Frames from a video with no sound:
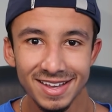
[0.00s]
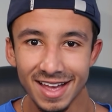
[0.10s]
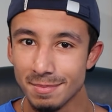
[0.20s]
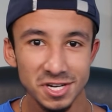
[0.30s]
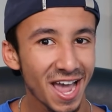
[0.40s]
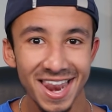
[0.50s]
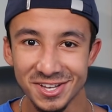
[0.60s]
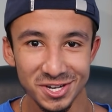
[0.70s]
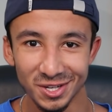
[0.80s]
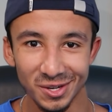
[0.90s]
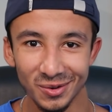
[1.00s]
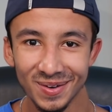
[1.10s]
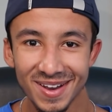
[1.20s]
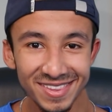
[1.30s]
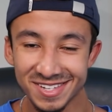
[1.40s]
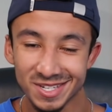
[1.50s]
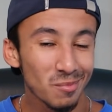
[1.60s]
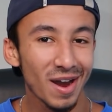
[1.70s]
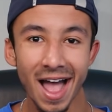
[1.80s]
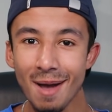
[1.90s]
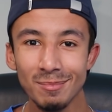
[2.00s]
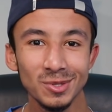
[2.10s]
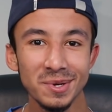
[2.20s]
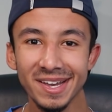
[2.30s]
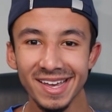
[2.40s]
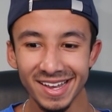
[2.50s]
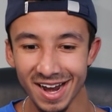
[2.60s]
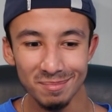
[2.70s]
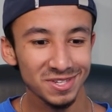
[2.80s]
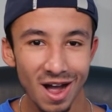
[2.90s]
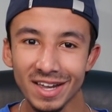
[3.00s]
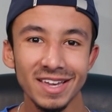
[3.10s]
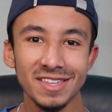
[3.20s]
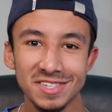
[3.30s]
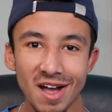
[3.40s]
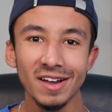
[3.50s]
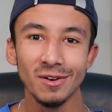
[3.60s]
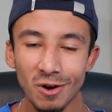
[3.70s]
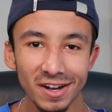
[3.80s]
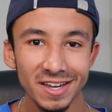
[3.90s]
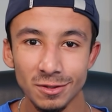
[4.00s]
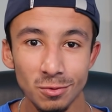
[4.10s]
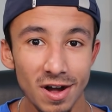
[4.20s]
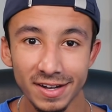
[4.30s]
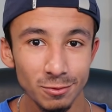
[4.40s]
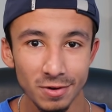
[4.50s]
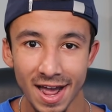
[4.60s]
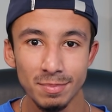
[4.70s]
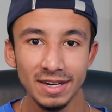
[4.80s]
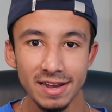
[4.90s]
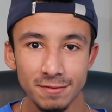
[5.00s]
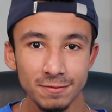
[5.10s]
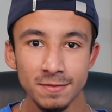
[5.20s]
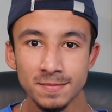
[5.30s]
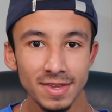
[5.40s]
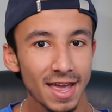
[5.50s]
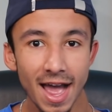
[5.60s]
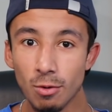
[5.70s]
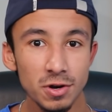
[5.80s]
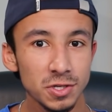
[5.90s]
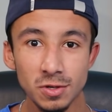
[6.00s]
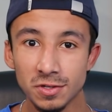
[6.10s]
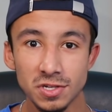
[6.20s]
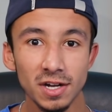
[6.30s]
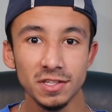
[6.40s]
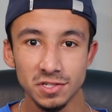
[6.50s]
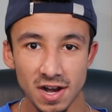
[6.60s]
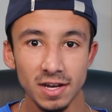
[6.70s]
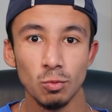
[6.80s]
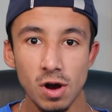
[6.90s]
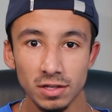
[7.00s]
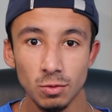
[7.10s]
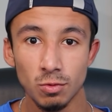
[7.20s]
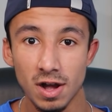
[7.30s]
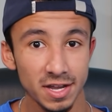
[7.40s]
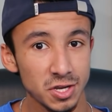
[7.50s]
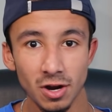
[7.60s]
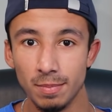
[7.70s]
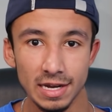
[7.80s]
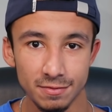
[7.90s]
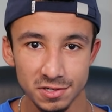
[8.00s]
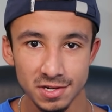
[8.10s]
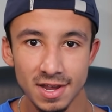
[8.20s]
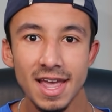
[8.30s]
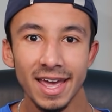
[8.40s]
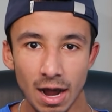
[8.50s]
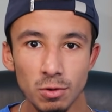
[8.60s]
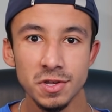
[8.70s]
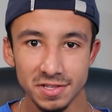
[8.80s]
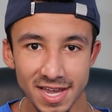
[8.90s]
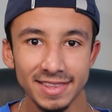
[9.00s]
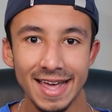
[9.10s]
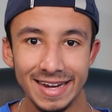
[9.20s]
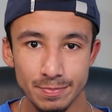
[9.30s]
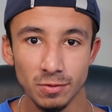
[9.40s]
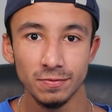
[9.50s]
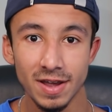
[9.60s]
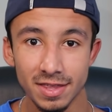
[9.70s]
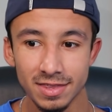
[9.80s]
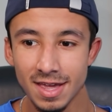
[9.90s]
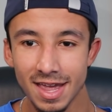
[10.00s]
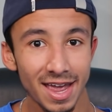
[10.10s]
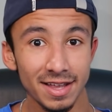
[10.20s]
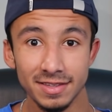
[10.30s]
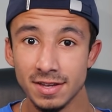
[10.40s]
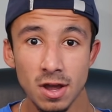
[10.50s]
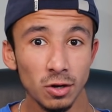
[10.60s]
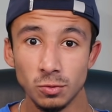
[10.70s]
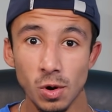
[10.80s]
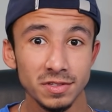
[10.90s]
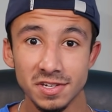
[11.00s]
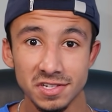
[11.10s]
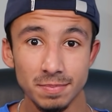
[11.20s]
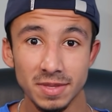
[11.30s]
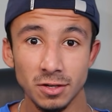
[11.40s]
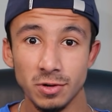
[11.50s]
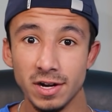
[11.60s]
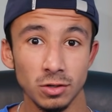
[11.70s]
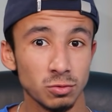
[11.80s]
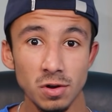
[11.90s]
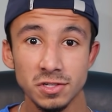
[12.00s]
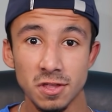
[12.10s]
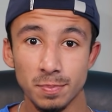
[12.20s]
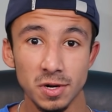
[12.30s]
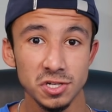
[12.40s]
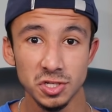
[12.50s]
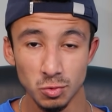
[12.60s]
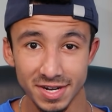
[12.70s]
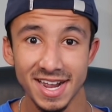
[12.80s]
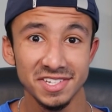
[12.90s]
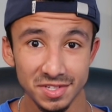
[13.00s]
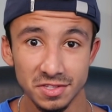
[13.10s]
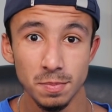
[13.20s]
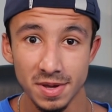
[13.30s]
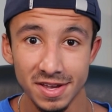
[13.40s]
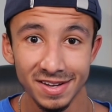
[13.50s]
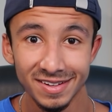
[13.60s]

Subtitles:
I'm challenging you. The same way I'm doing it and I'm talking the talk and walking the walk in what I believe, I want you to talk the talk and walk the walk in your beliefs. And I want you to take that leap of faith and grow into something greater, grow into the person you were destined to be.